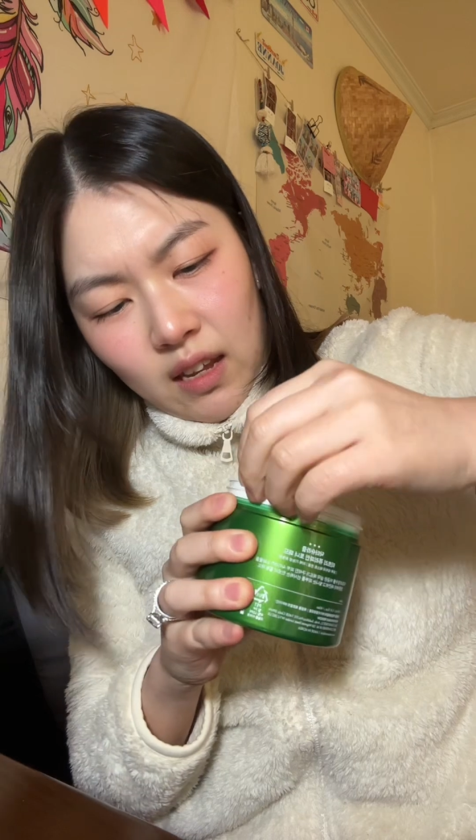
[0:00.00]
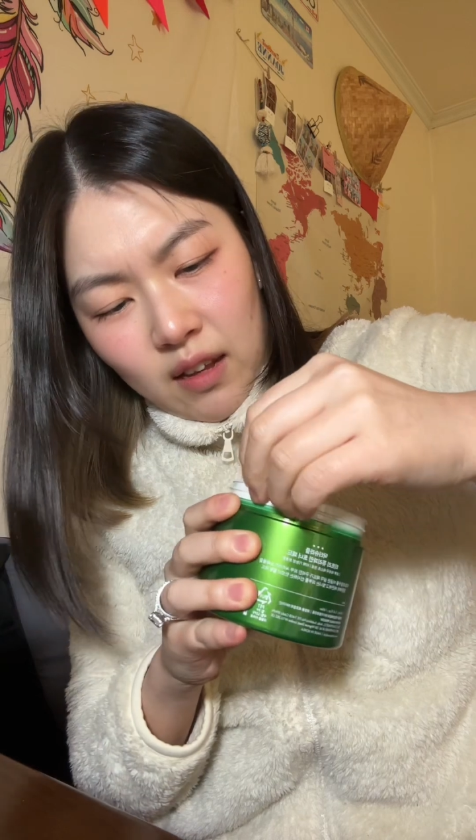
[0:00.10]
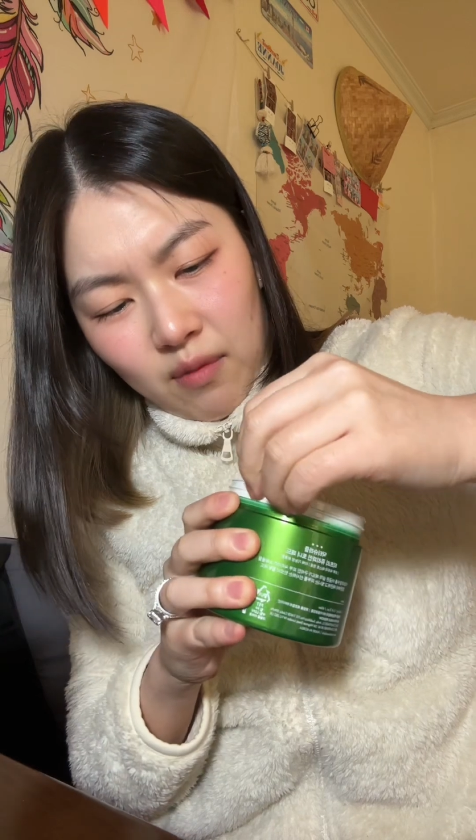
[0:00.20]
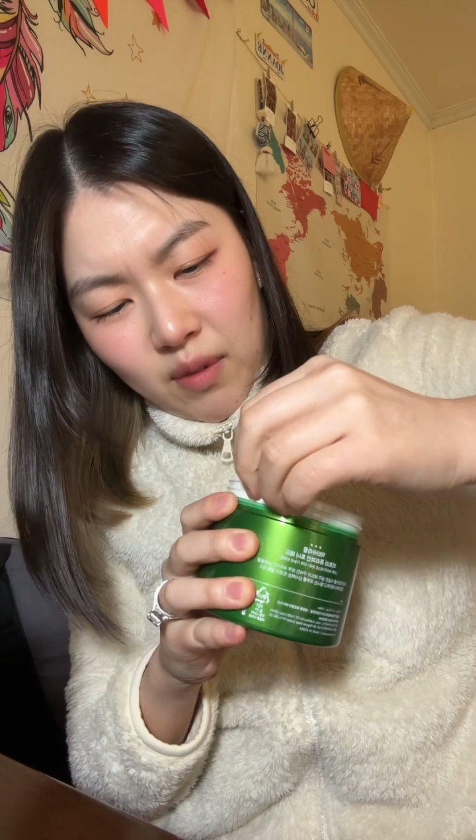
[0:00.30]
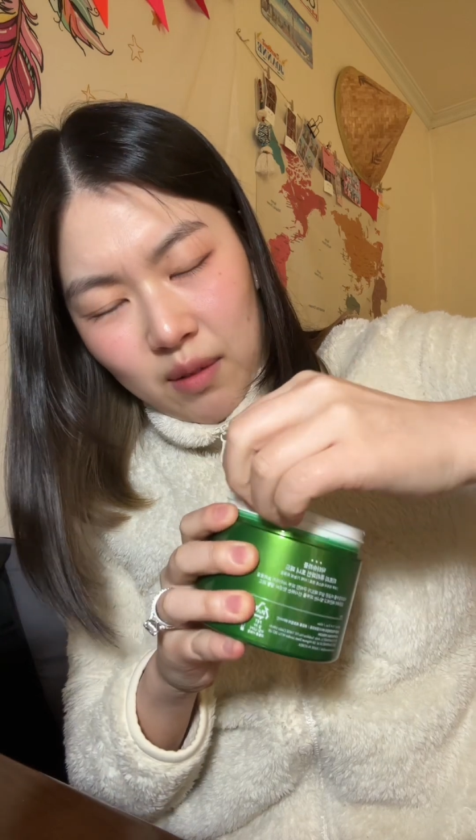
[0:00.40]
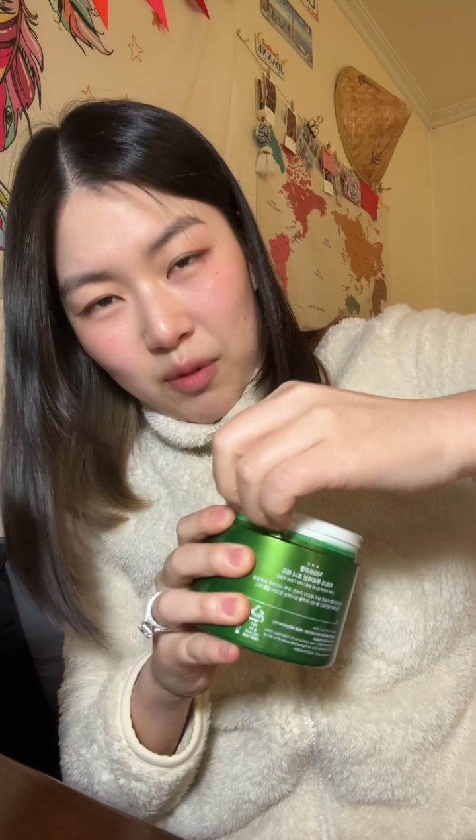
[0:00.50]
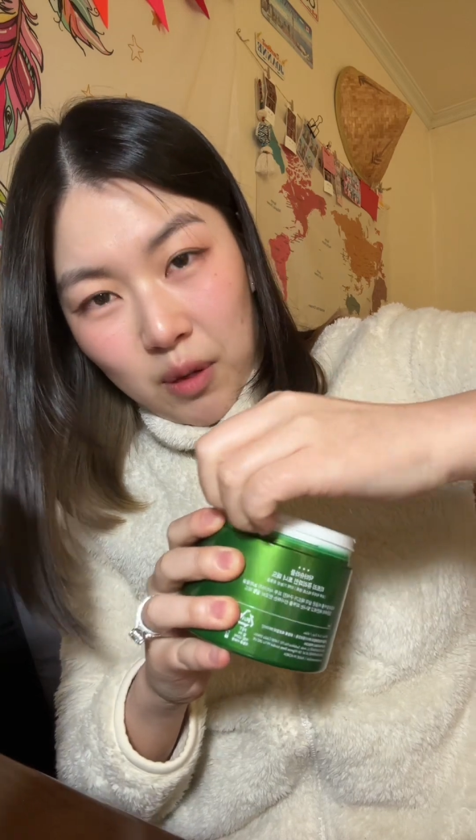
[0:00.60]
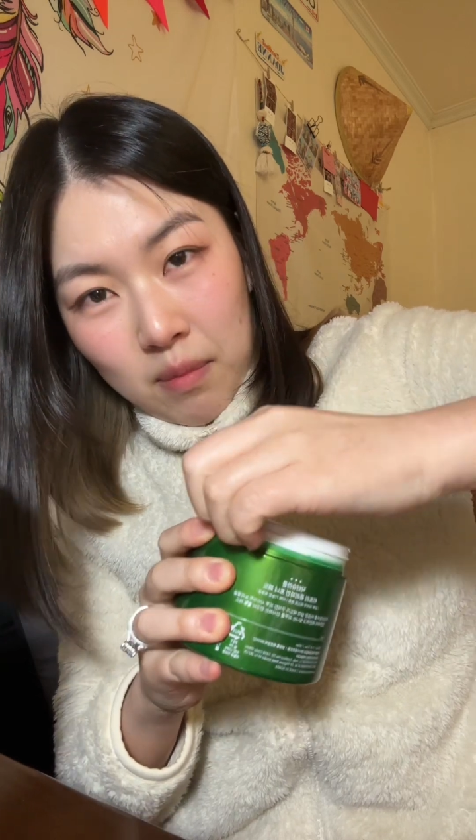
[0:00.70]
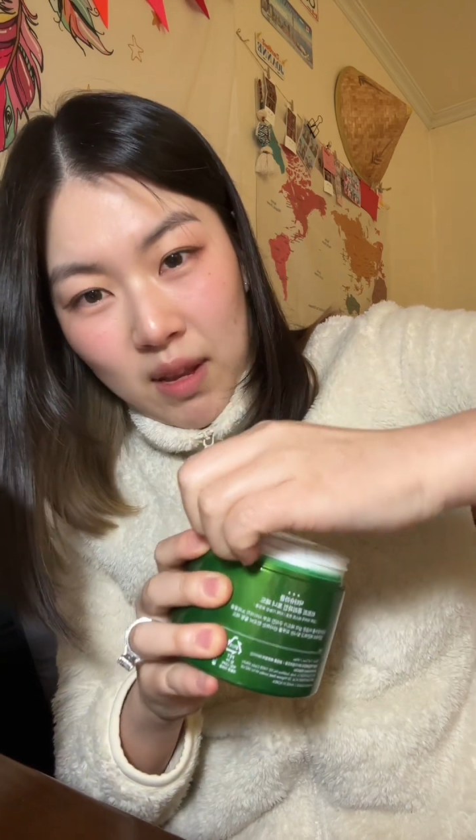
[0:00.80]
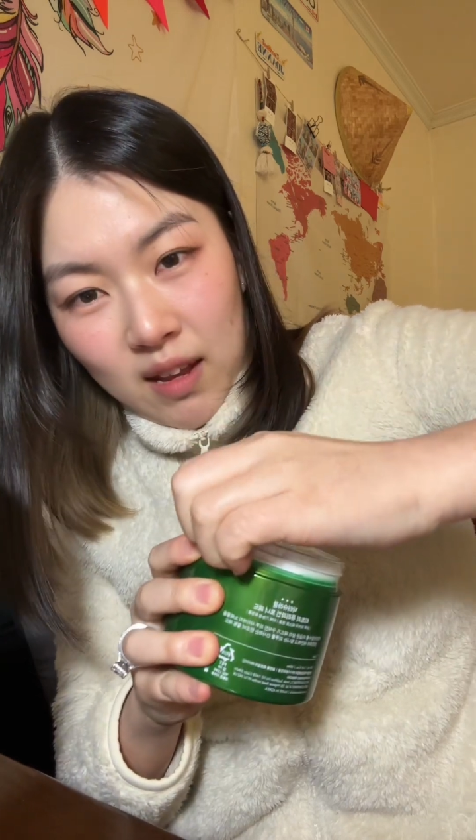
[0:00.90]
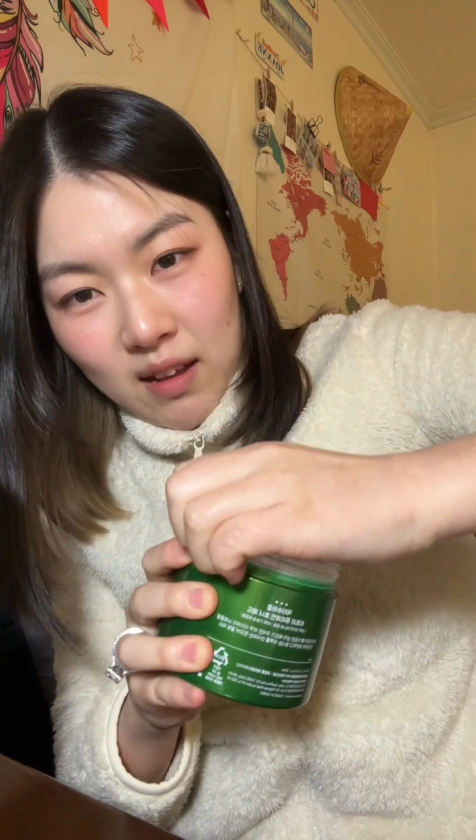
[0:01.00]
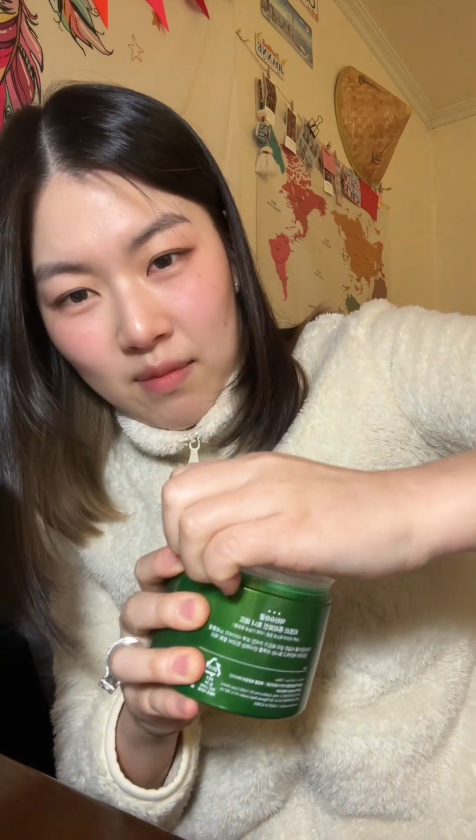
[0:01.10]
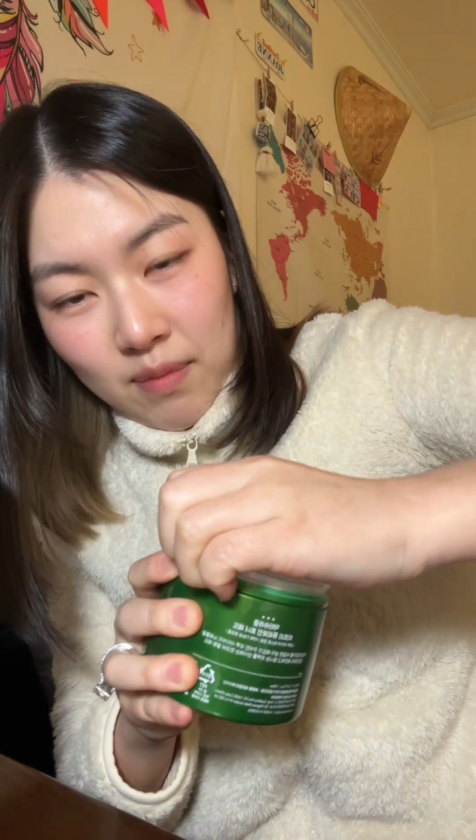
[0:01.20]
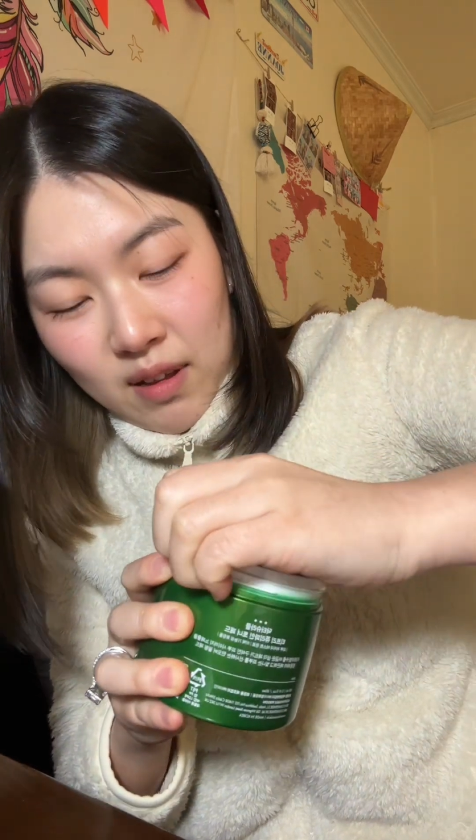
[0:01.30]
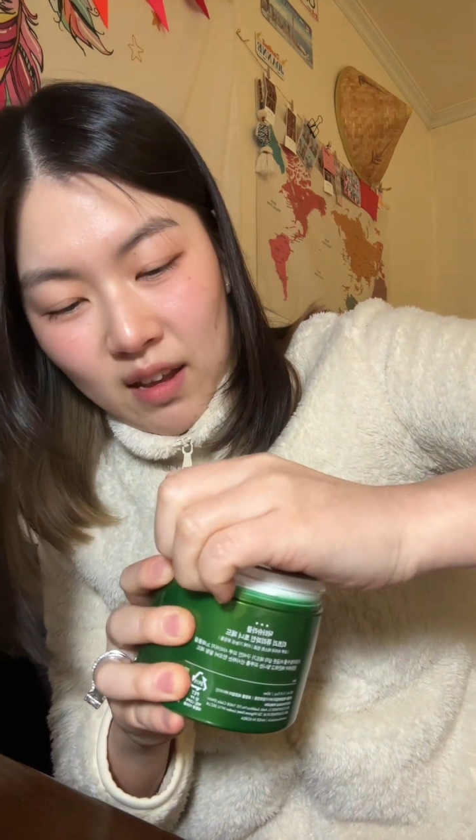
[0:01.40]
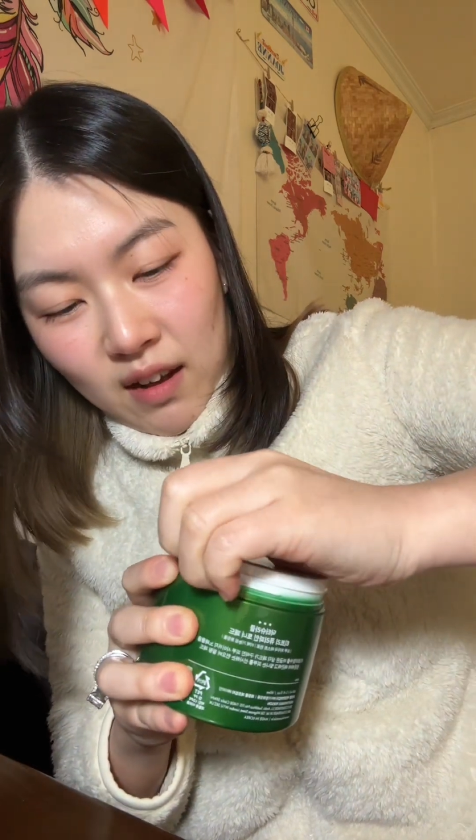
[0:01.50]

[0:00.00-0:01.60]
And when I'm doing makeup,